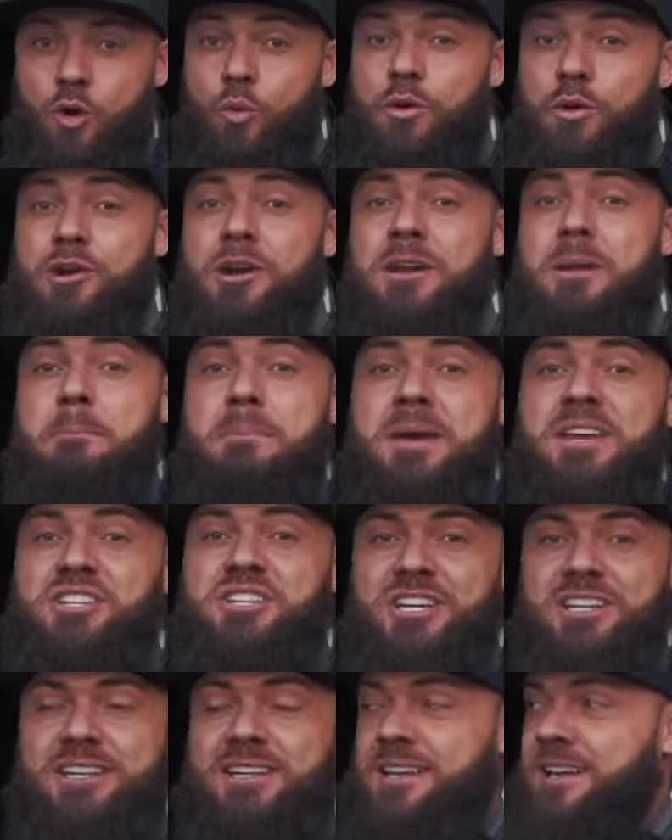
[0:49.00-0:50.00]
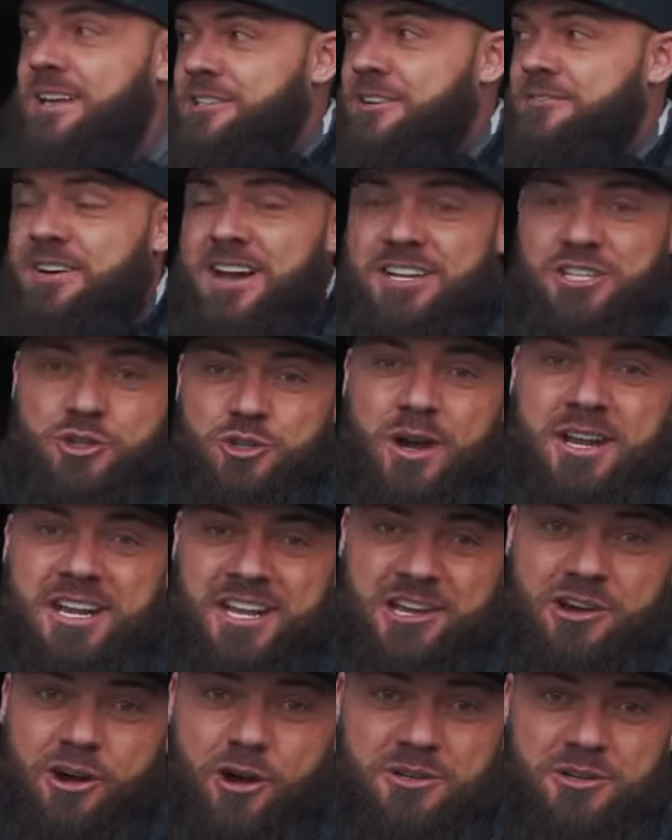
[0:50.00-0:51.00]
we're on a mission to find
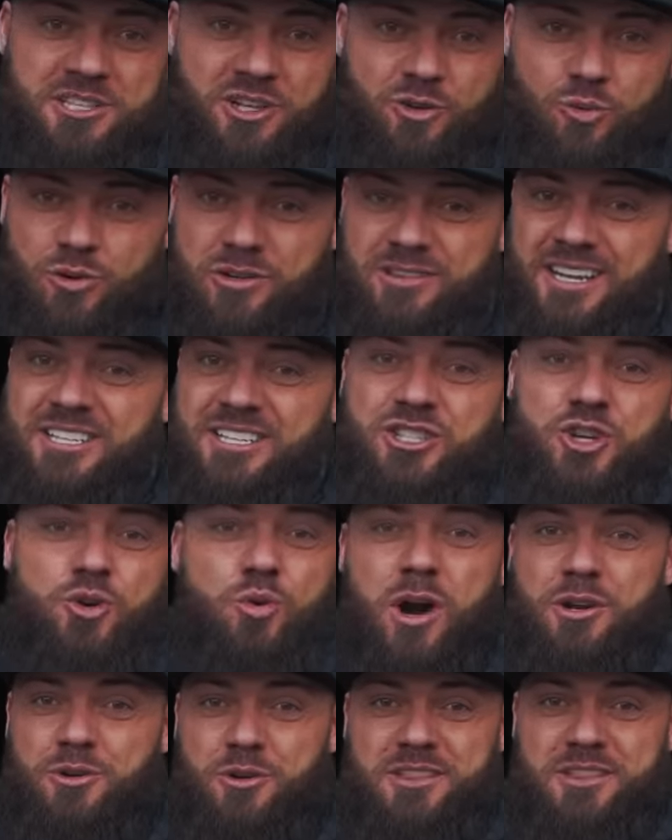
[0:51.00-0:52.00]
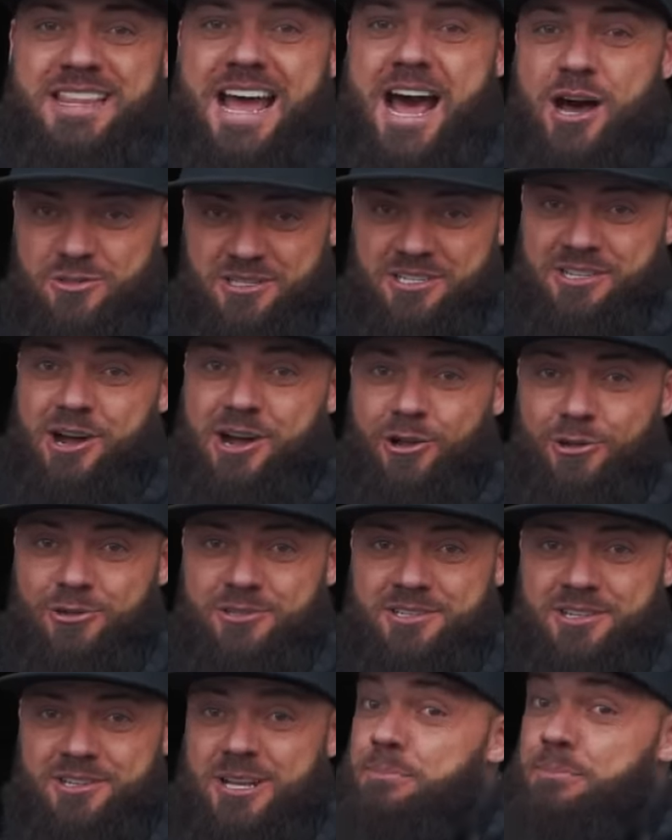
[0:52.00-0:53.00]
trading cards that are worth like two hundred thousand
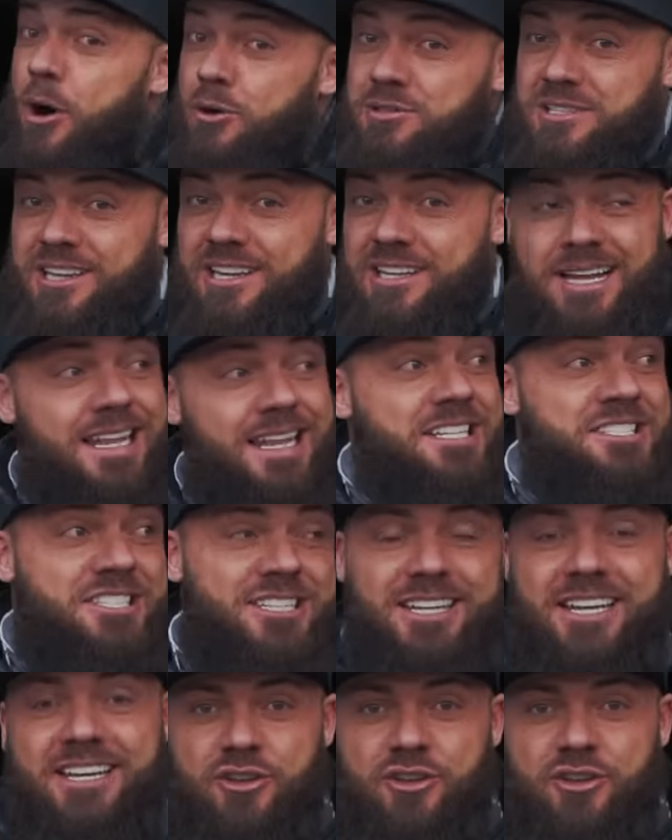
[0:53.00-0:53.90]
dollars, supposedly, allegedly.